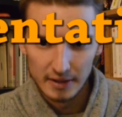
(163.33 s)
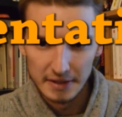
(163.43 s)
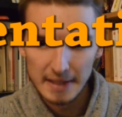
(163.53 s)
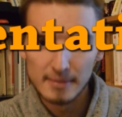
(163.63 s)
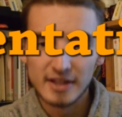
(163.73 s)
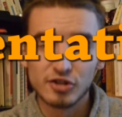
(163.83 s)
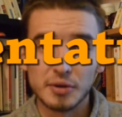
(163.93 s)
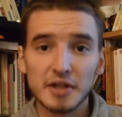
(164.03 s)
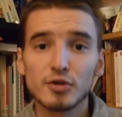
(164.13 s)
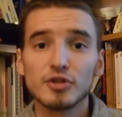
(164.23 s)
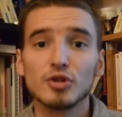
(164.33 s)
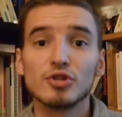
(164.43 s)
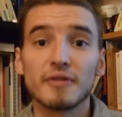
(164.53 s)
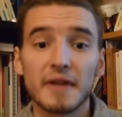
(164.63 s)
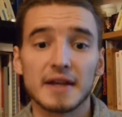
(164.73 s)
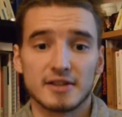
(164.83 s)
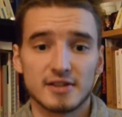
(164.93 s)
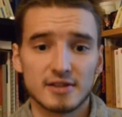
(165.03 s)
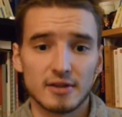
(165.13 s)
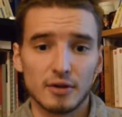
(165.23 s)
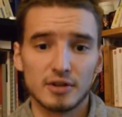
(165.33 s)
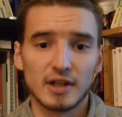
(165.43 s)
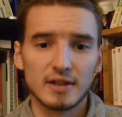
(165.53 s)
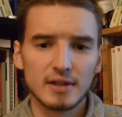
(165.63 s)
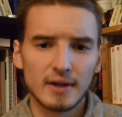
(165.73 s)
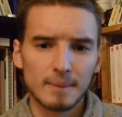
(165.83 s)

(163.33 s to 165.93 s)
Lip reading: namely to introduce things. Okay?